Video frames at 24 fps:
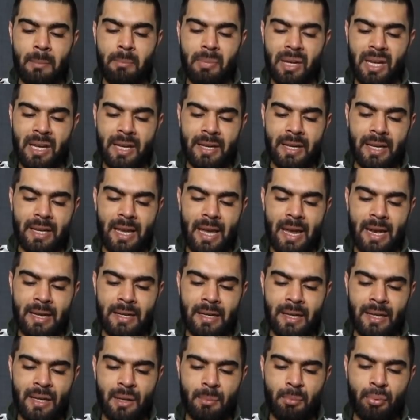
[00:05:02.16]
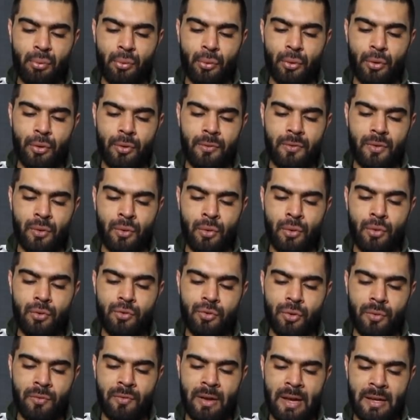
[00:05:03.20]
begin again in approved
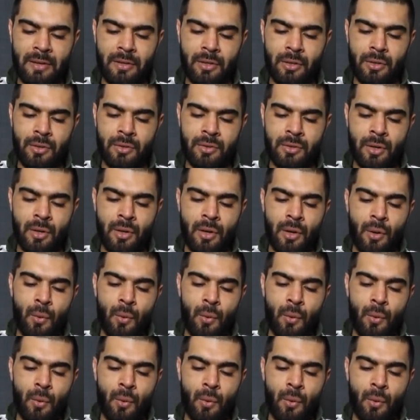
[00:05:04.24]
neutral venues.